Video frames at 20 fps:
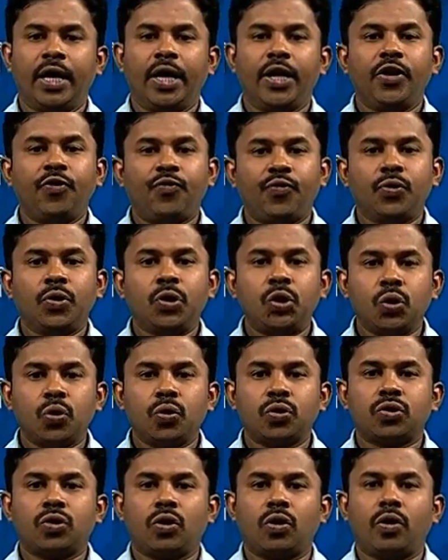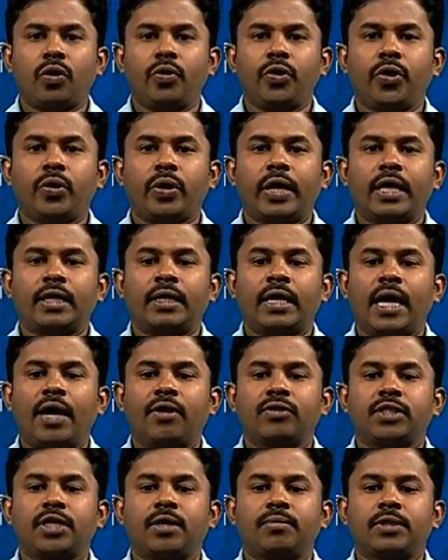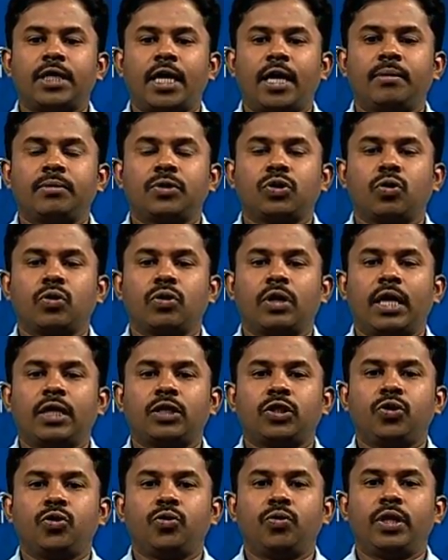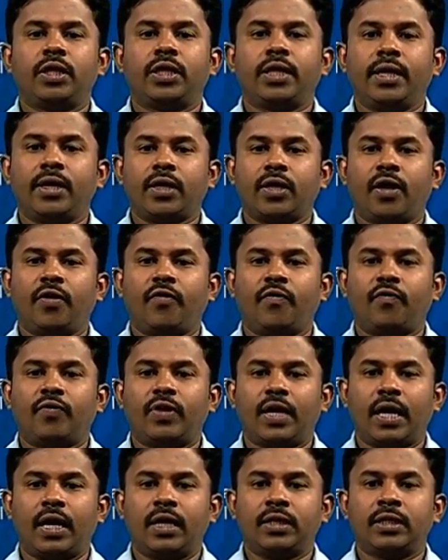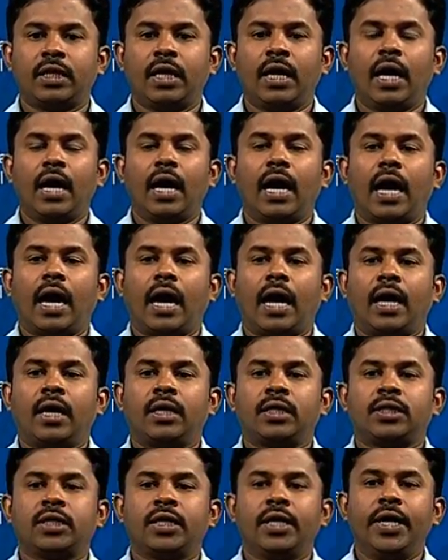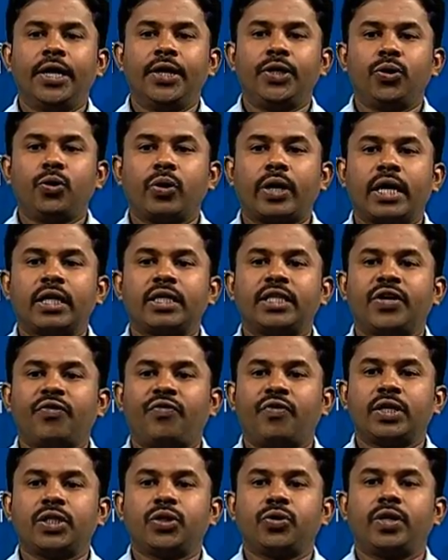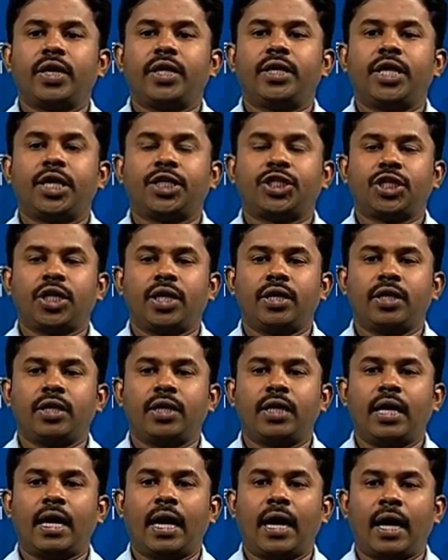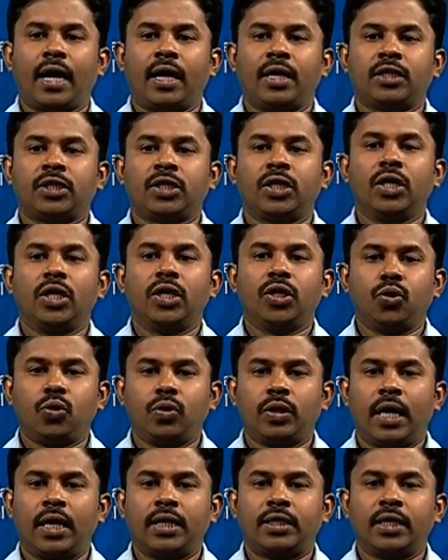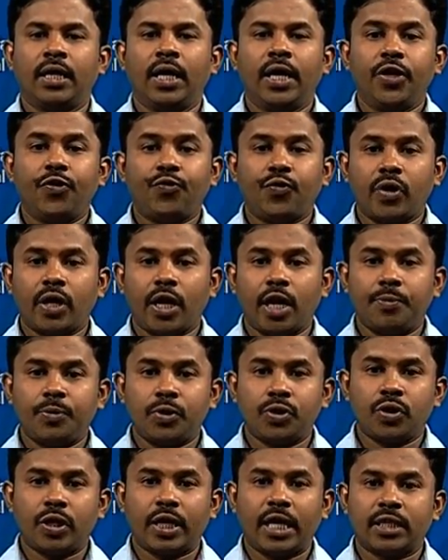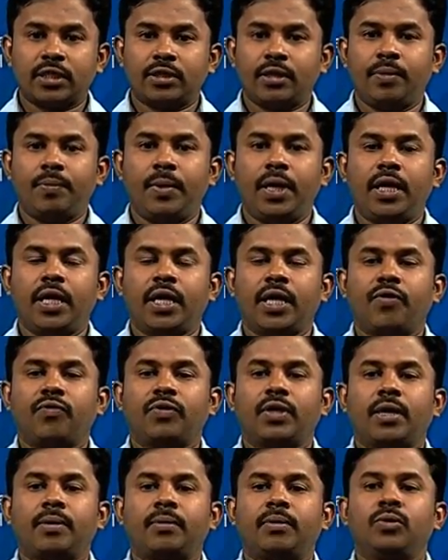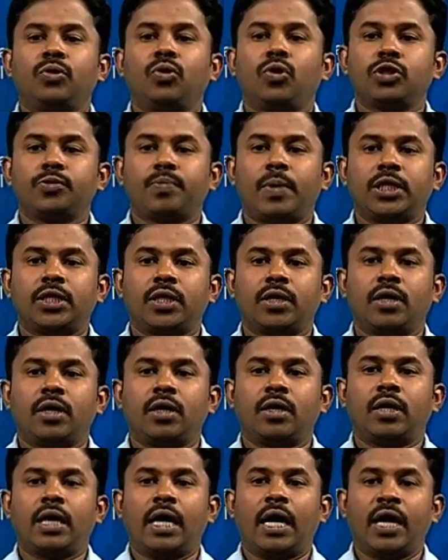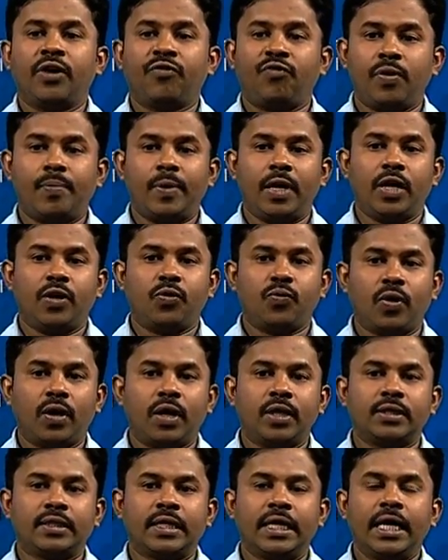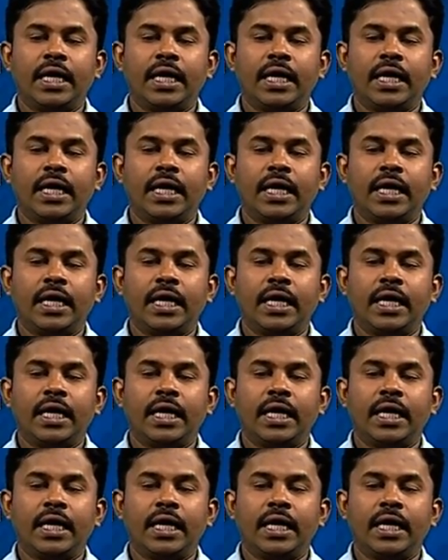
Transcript: If you do so, you can have some time, so that you will think of that and you can refer to your dictionary and do that. If you are able to guess the meaning of those particular unfamiliar words,